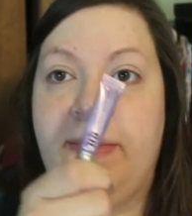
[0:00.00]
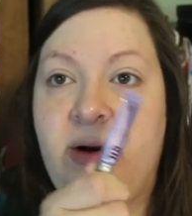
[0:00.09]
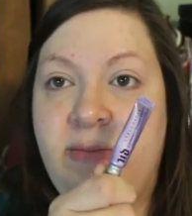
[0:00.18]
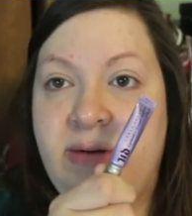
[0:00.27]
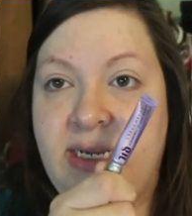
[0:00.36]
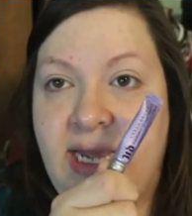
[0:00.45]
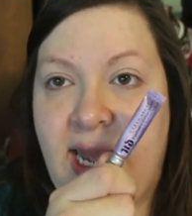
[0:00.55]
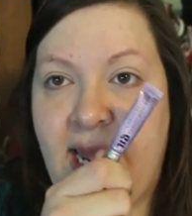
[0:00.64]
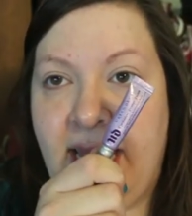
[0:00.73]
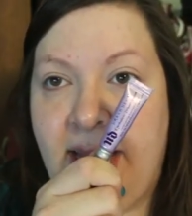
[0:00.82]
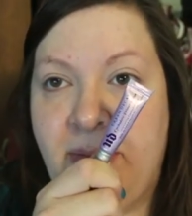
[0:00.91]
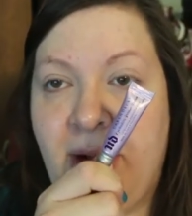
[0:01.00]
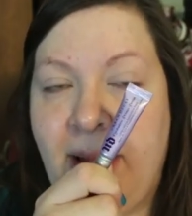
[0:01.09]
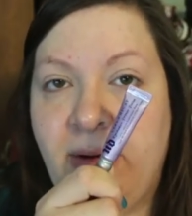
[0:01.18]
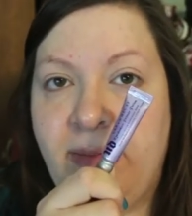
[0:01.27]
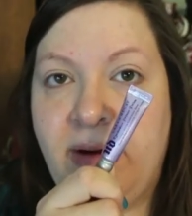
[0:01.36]
Urban Decay
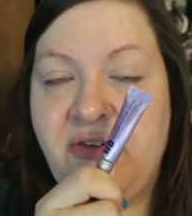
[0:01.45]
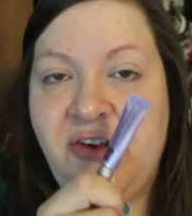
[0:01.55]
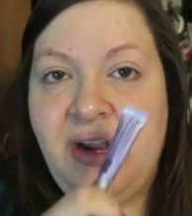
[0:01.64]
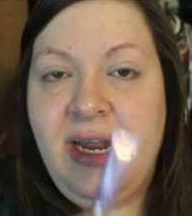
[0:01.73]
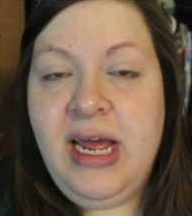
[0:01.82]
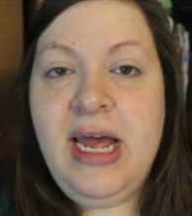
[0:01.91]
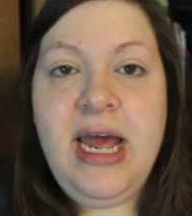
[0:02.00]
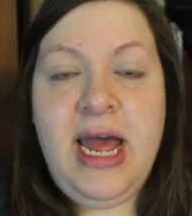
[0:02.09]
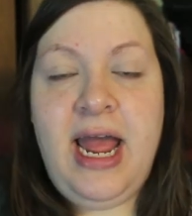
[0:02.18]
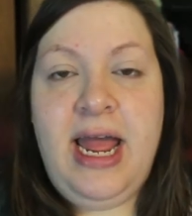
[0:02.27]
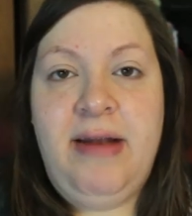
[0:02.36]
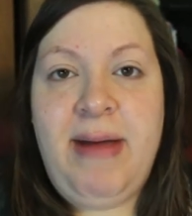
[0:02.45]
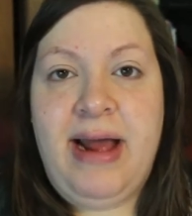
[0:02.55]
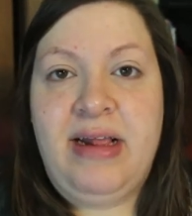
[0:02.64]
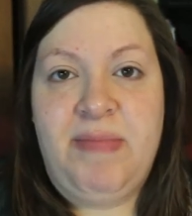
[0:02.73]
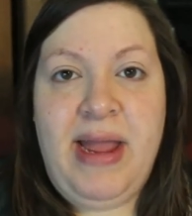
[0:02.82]
Primer Potion and
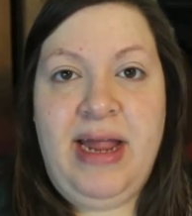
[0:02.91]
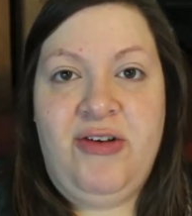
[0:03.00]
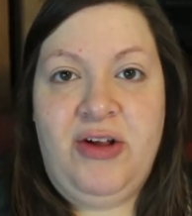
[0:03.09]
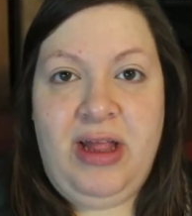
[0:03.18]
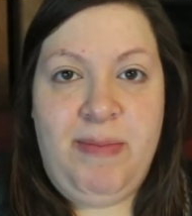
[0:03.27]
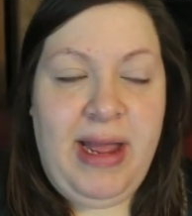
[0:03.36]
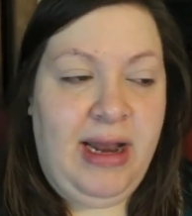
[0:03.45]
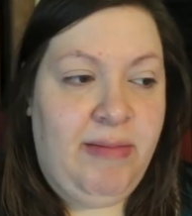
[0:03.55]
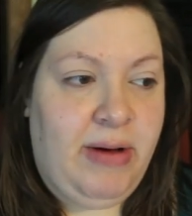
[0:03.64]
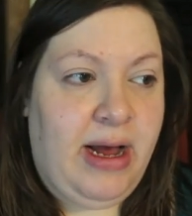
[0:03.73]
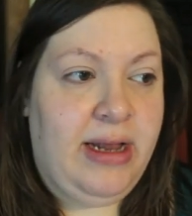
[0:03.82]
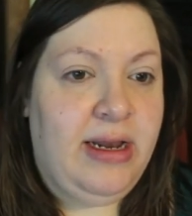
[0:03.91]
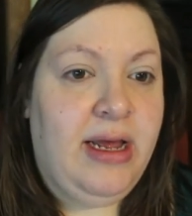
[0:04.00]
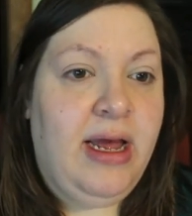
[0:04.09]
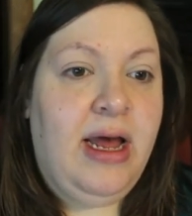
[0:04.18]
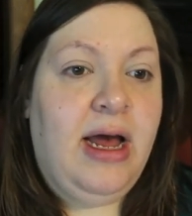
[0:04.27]
Max Painterly Paint Pot.
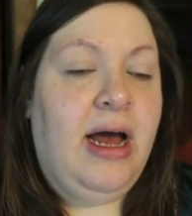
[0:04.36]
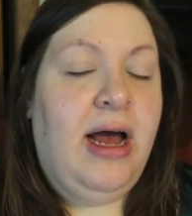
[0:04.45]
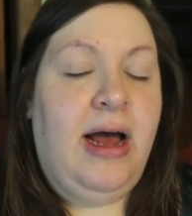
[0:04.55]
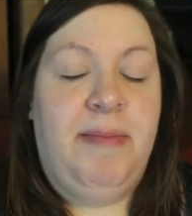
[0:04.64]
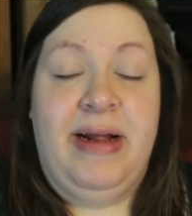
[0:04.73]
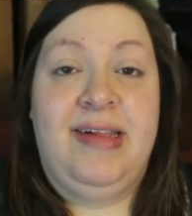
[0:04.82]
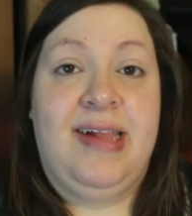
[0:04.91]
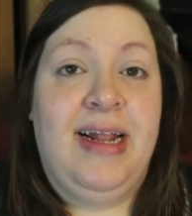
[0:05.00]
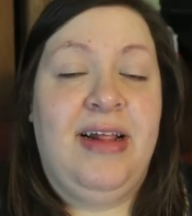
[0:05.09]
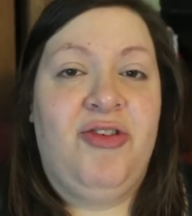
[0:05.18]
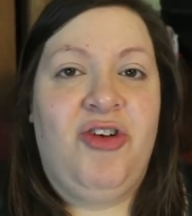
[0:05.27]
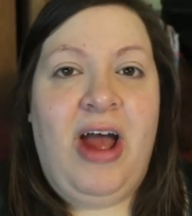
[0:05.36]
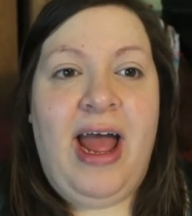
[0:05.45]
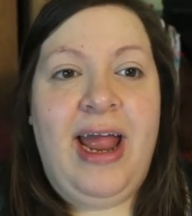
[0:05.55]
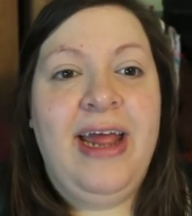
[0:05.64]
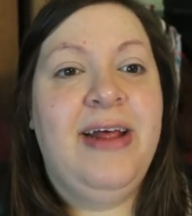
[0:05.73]
My skin is
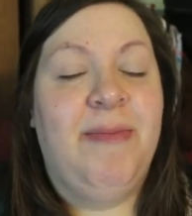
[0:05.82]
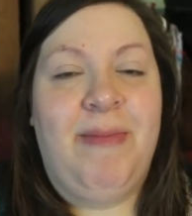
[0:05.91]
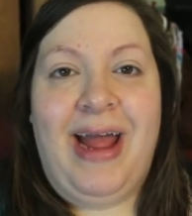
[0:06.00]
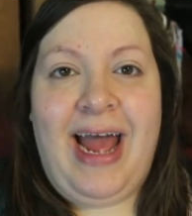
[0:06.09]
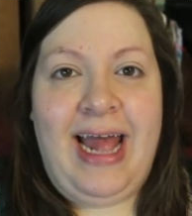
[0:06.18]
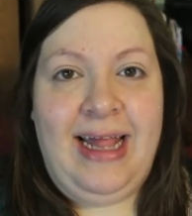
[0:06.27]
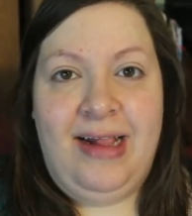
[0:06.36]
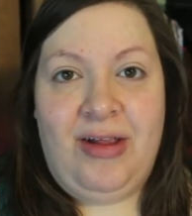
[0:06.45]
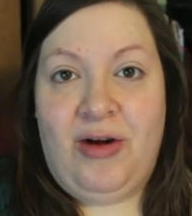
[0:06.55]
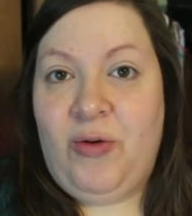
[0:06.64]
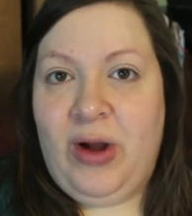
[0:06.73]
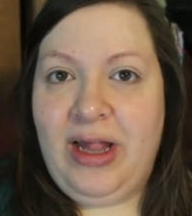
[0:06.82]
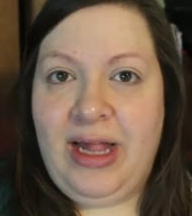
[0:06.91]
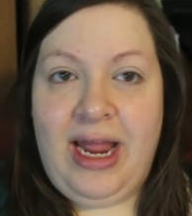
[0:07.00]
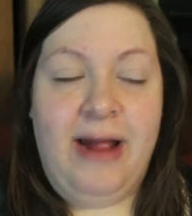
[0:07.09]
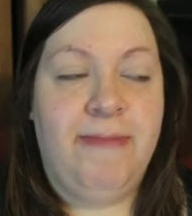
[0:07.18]
dry, my eyelids are
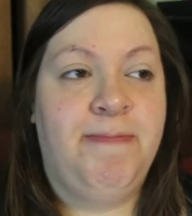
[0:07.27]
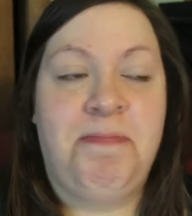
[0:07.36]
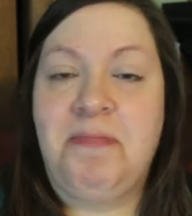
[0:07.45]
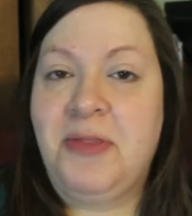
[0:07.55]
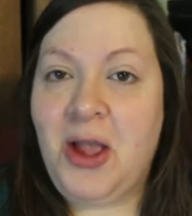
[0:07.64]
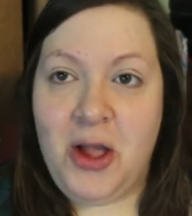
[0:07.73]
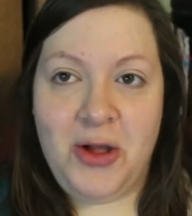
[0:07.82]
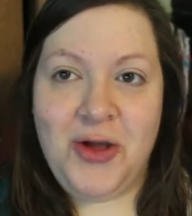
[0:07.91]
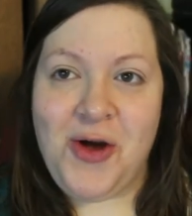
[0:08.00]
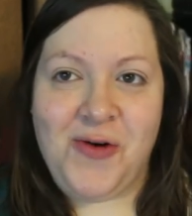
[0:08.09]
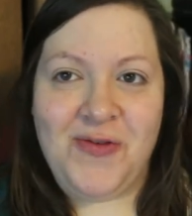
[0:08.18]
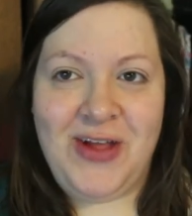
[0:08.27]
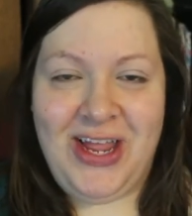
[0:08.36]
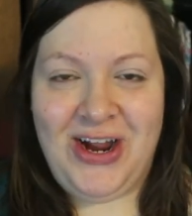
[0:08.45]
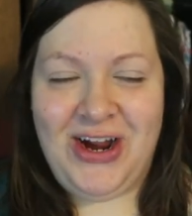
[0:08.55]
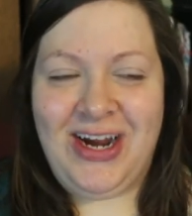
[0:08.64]
oily, go
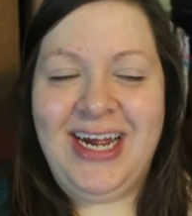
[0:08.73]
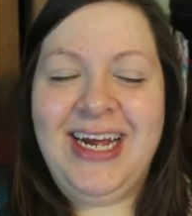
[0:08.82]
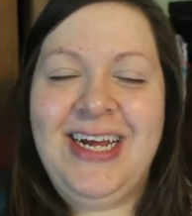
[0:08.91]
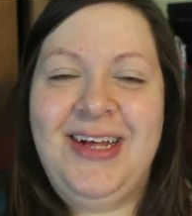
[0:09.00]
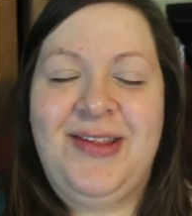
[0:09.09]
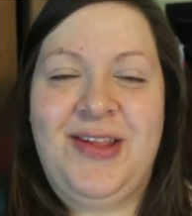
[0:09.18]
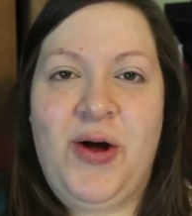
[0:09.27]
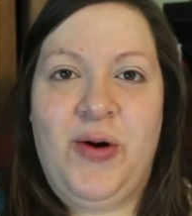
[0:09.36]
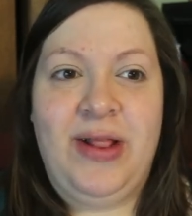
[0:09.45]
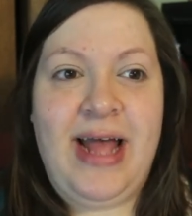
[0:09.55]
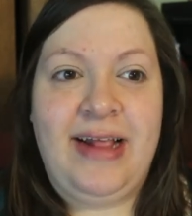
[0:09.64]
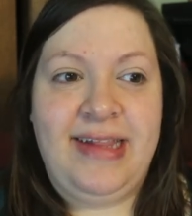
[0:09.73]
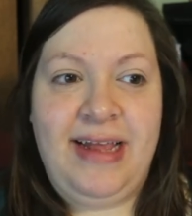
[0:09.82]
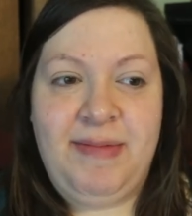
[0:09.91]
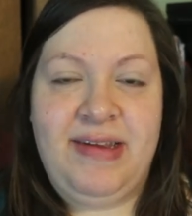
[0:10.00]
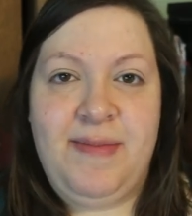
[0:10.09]
figure. So that
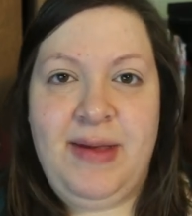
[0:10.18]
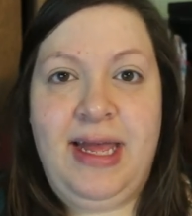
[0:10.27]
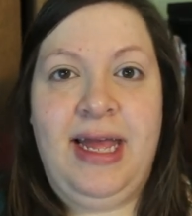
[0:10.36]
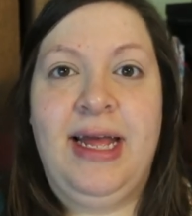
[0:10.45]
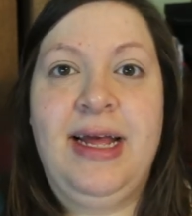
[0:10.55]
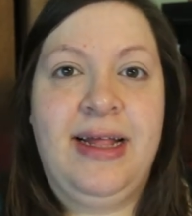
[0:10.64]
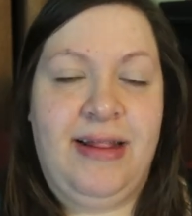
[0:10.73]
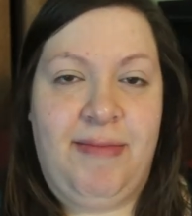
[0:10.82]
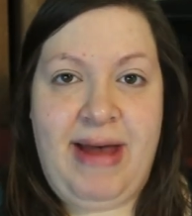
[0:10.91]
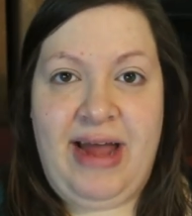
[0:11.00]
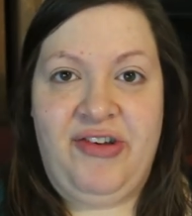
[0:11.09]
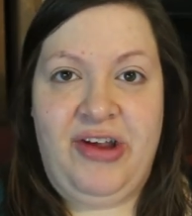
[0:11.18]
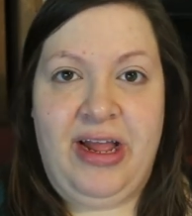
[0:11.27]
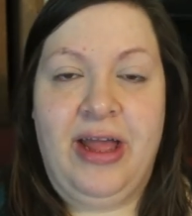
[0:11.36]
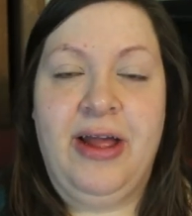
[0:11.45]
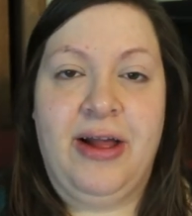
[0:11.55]
seems to be the
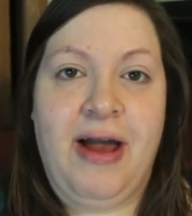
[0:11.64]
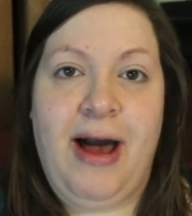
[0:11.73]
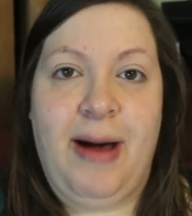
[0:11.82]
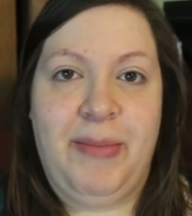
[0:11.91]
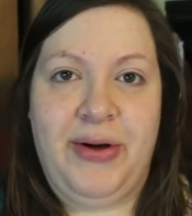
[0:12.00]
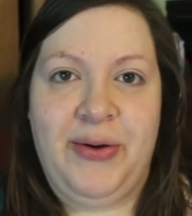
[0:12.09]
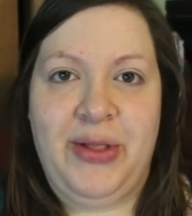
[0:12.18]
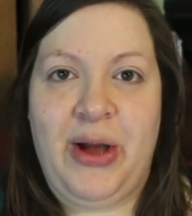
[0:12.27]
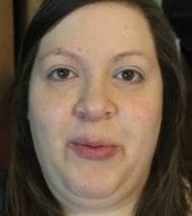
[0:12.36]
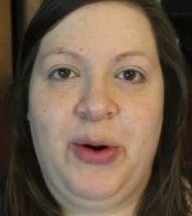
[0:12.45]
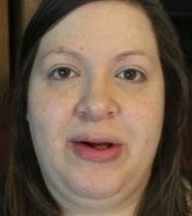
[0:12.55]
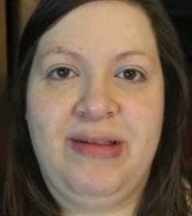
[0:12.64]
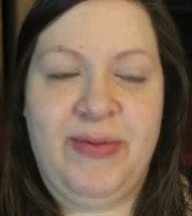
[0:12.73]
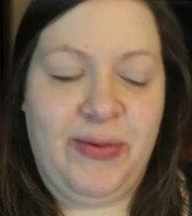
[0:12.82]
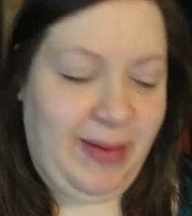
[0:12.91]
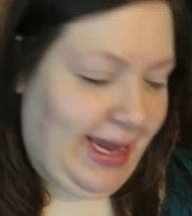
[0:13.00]
magic combo that works
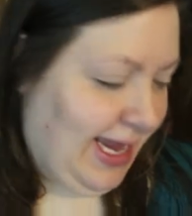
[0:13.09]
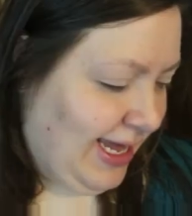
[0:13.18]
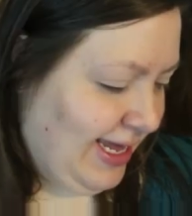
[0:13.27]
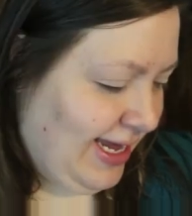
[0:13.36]
for me,